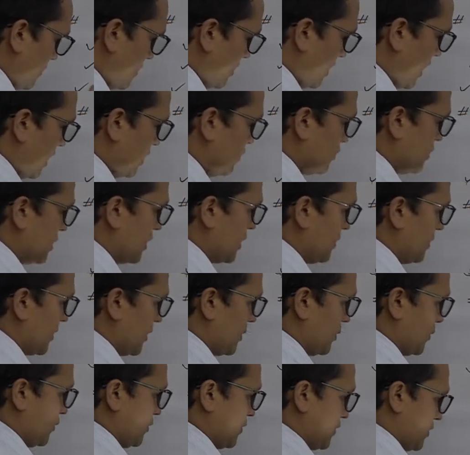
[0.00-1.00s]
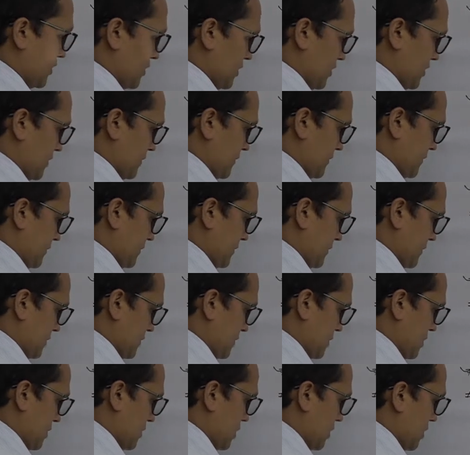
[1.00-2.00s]
1000 peoples
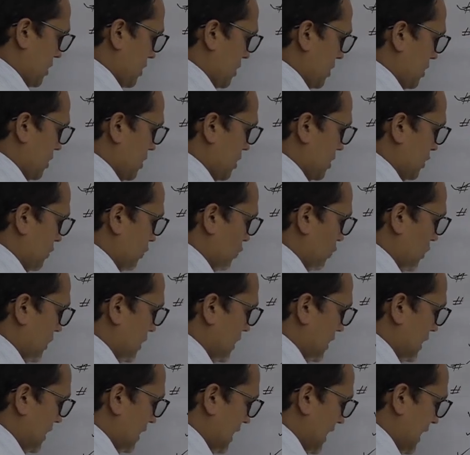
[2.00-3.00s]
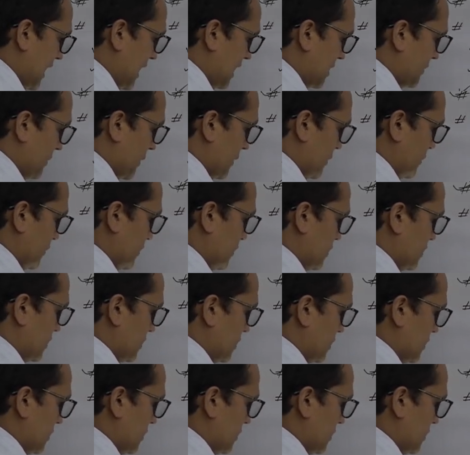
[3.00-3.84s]
or 1 lakh peoples,